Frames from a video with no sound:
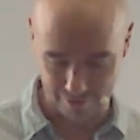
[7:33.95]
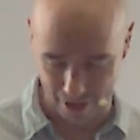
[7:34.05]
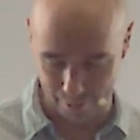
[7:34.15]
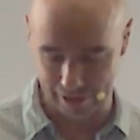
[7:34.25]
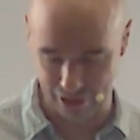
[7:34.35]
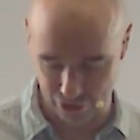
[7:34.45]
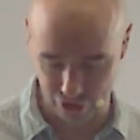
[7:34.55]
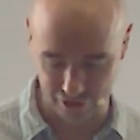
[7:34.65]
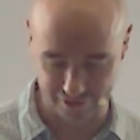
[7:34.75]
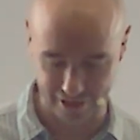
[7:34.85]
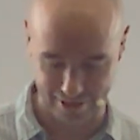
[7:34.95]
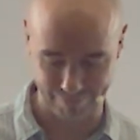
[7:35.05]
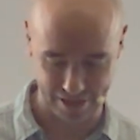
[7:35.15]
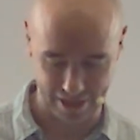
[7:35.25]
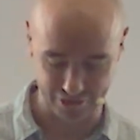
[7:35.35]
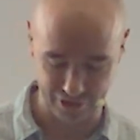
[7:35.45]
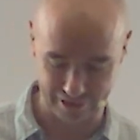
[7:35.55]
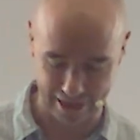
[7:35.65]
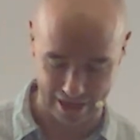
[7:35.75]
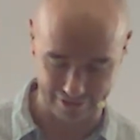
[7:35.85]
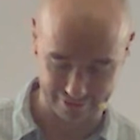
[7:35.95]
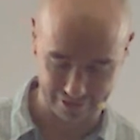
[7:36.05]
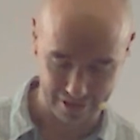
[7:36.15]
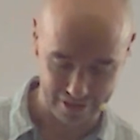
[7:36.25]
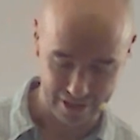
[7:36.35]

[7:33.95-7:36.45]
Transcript: family unity, as you'd guess.